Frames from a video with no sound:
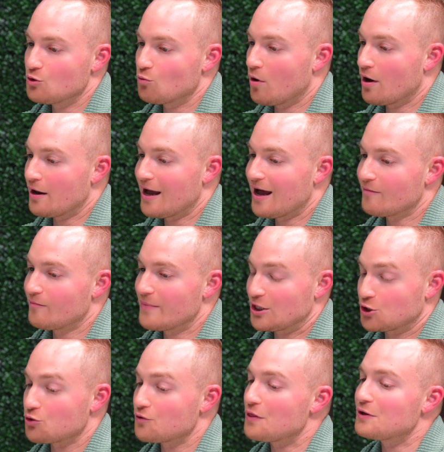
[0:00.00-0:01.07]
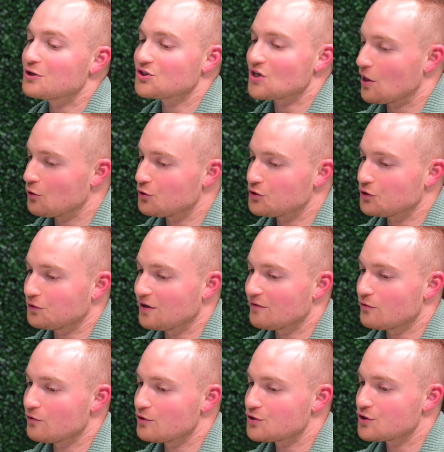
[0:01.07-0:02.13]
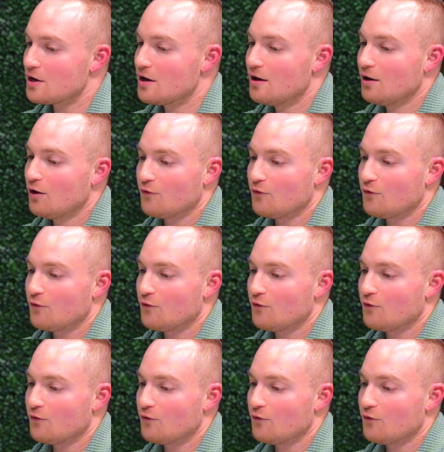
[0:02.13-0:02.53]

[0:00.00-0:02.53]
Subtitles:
you want to make sure that the seller delivers